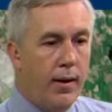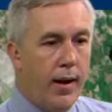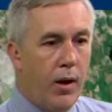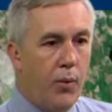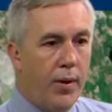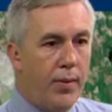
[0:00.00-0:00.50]

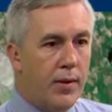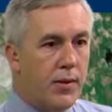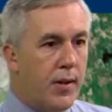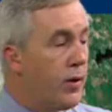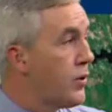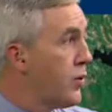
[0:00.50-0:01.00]
with this
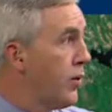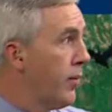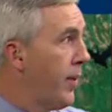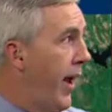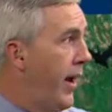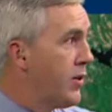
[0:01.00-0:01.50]

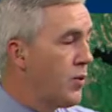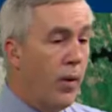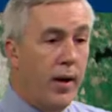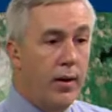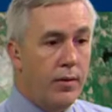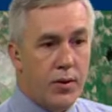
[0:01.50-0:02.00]
thunderstorm as
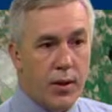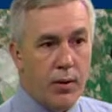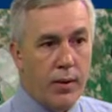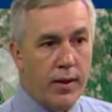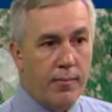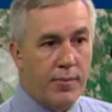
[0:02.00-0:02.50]
well.
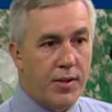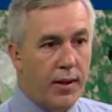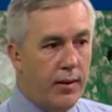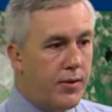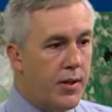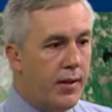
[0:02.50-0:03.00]
So
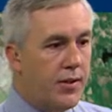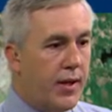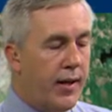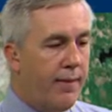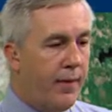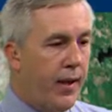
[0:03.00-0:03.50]
still a
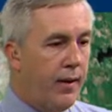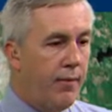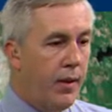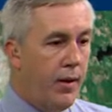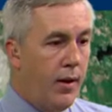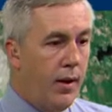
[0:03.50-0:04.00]
significant
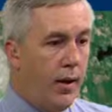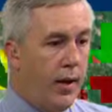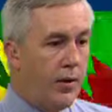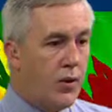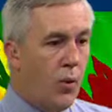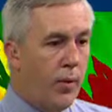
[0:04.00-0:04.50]

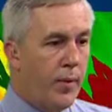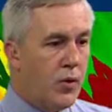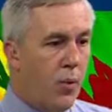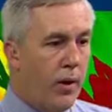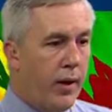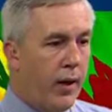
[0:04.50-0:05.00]
storm that's
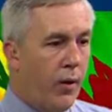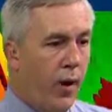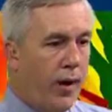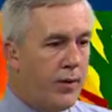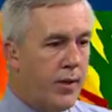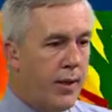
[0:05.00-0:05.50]
working
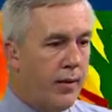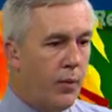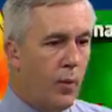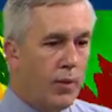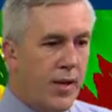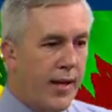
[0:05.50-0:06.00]
across there. The
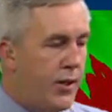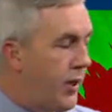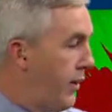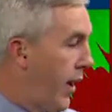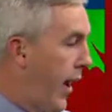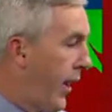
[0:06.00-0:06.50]

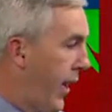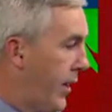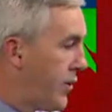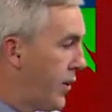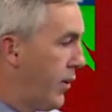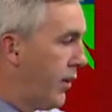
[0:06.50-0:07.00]
rotation not
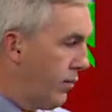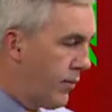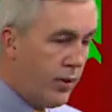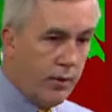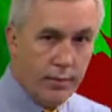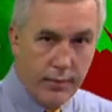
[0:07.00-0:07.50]
as good,
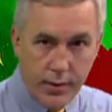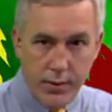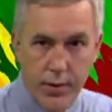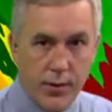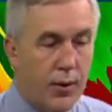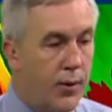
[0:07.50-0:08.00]
so
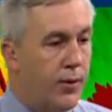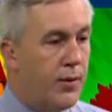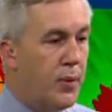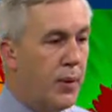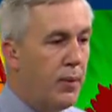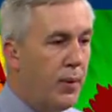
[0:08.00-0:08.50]
that's good news.
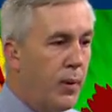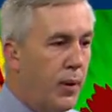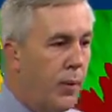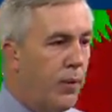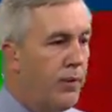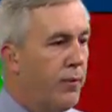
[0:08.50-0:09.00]
We want to
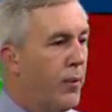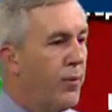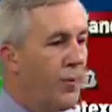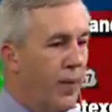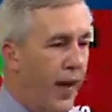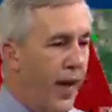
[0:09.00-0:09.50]
root
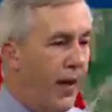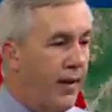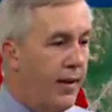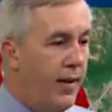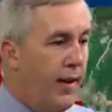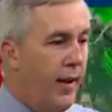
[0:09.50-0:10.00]
for that.
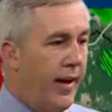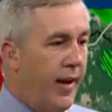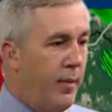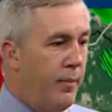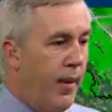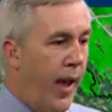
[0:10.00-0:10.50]

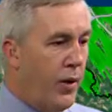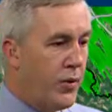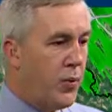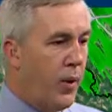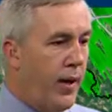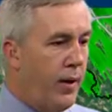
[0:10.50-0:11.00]

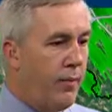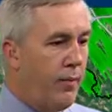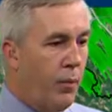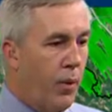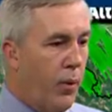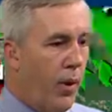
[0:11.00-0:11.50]
Elsewhere,
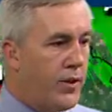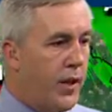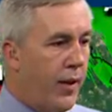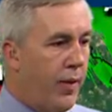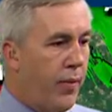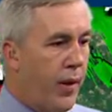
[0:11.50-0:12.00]
we're watching
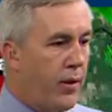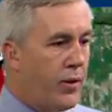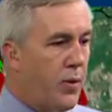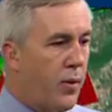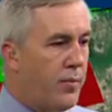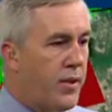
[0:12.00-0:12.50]
other
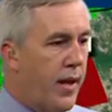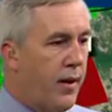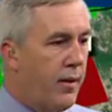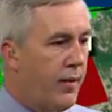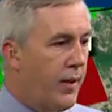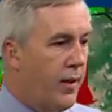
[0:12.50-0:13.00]
thunderstorms that
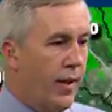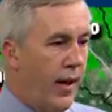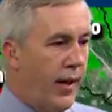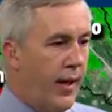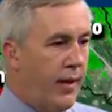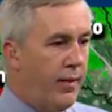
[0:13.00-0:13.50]
are,
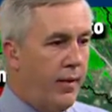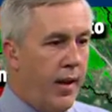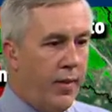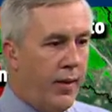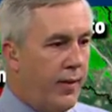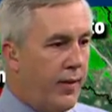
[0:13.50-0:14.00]
again,
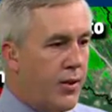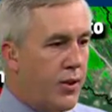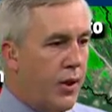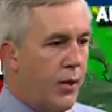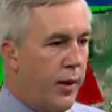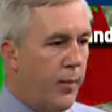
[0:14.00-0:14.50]
nothing that's
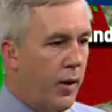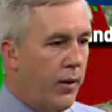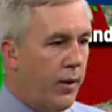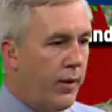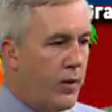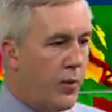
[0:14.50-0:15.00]
showing. I'm going to
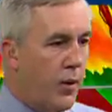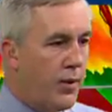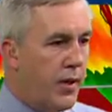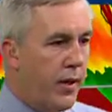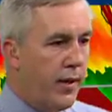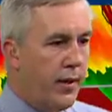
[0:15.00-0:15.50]
look at these ones
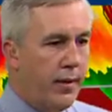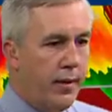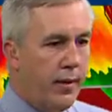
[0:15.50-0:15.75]
here in